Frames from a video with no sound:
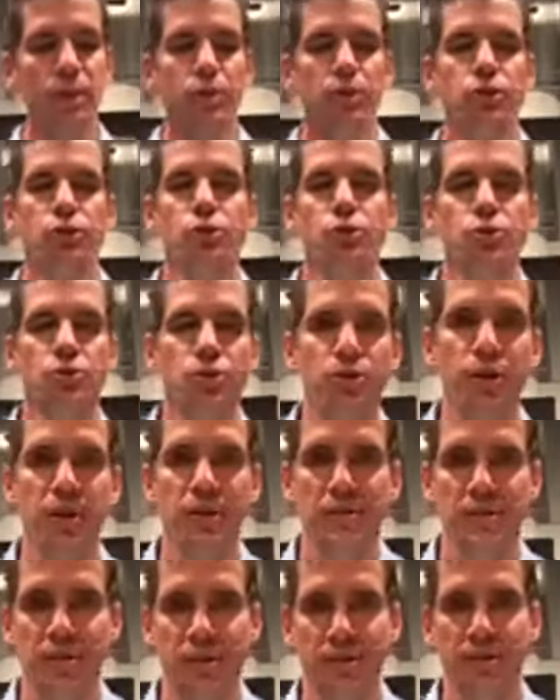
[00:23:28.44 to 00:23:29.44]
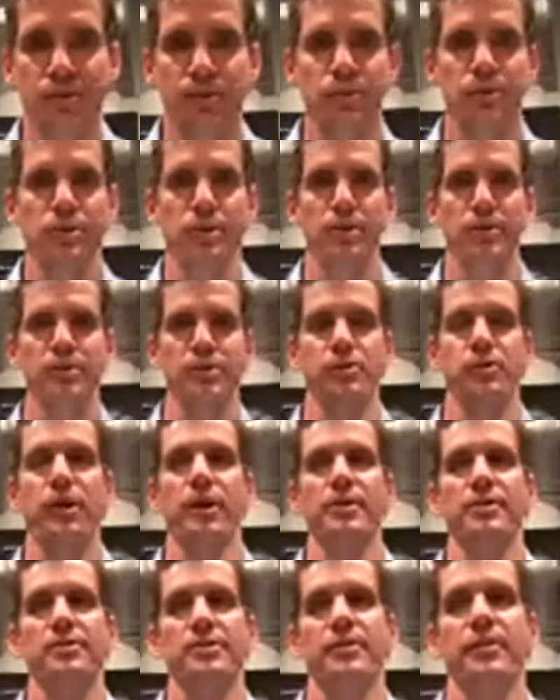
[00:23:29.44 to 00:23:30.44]
You trust in the Lord Jesus
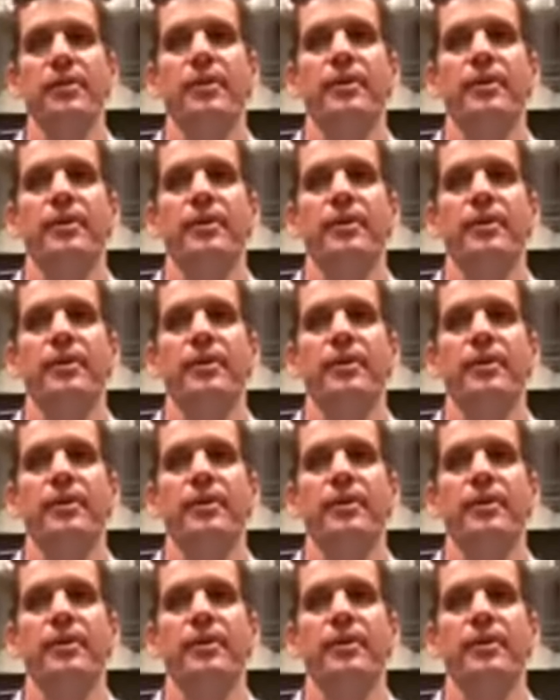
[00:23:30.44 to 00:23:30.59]
Christ.